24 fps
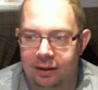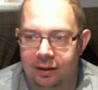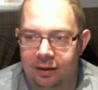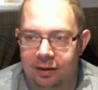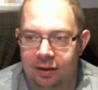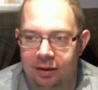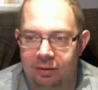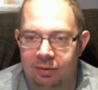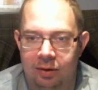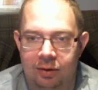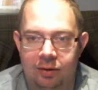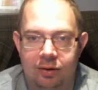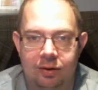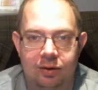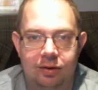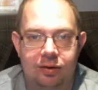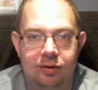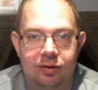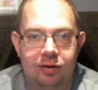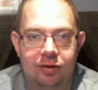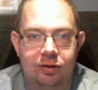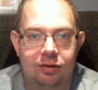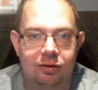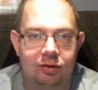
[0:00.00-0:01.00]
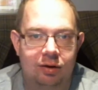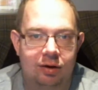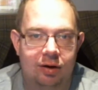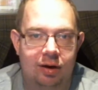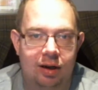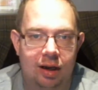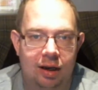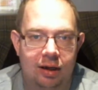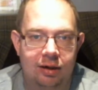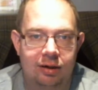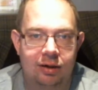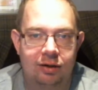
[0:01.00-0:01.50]
this record is
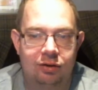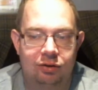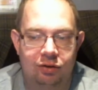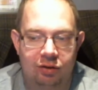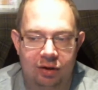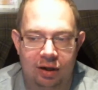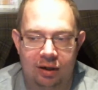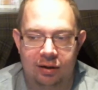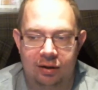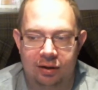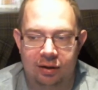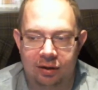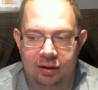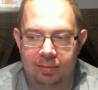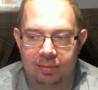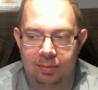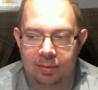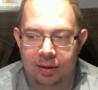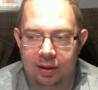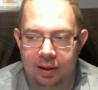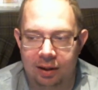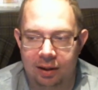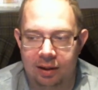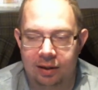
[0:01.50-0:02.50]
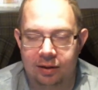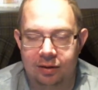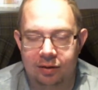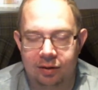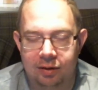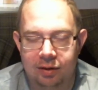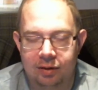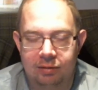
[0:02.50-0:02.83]
kind of shattered, but